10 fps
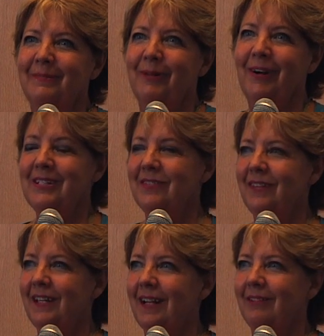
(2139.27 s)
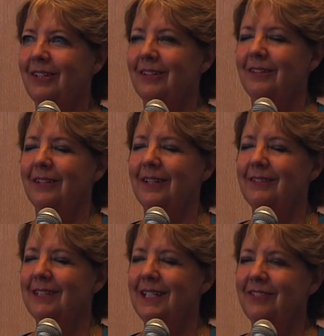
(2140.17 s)
parts of it I went, oh,
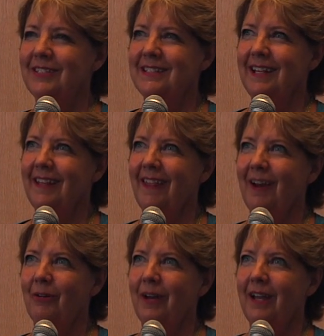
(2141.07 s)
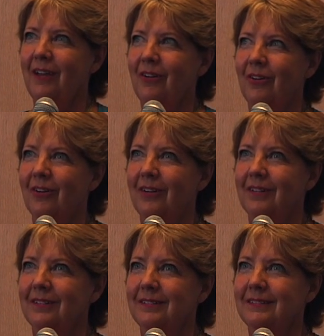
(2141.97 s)
I would never say it that way, or,
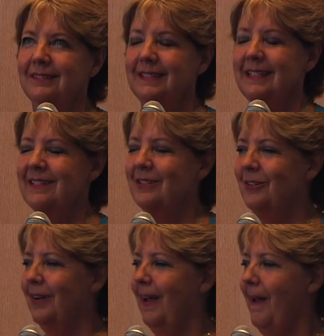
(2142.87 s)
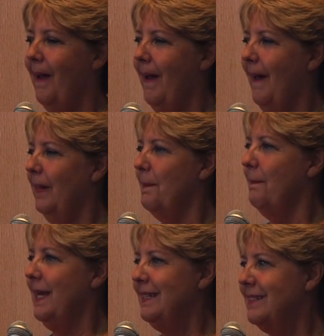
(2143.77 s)
oh, that's so
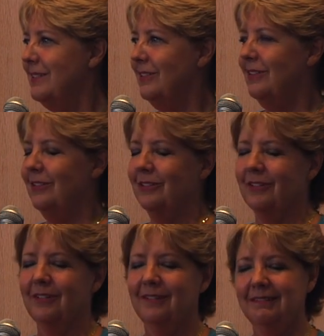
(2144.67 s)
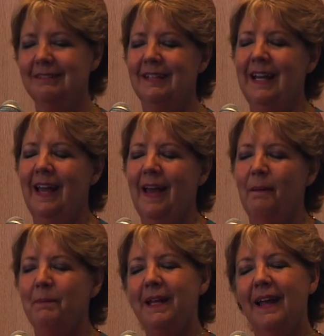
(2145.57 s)
elemental, or, oh.
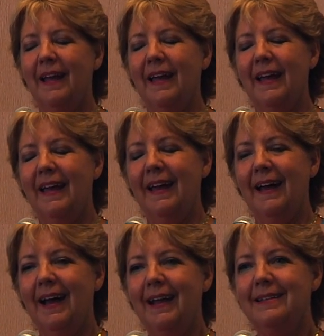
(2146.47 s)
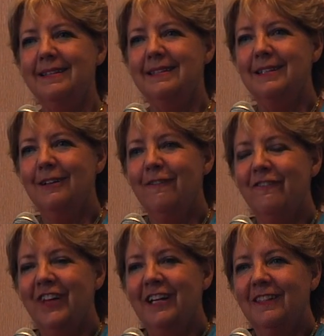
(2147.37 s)
But I still
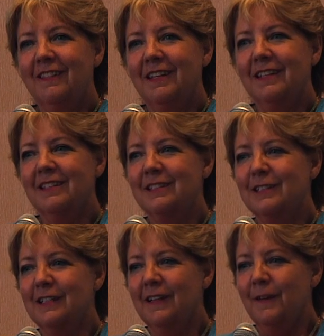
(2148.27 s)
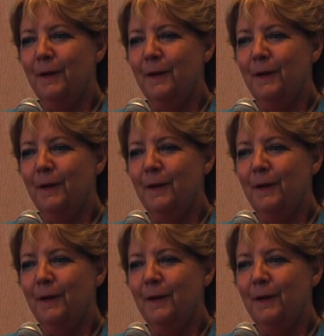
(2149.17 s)
felt this,